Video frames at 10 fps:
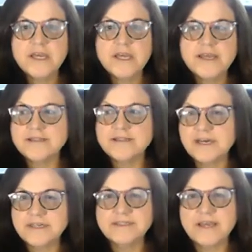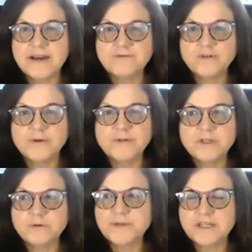it does have
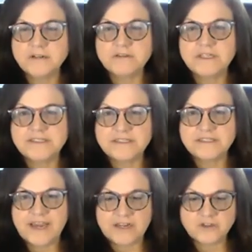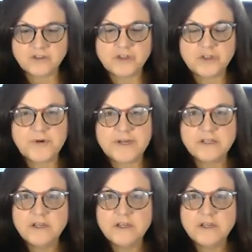criminal penalties attached to it.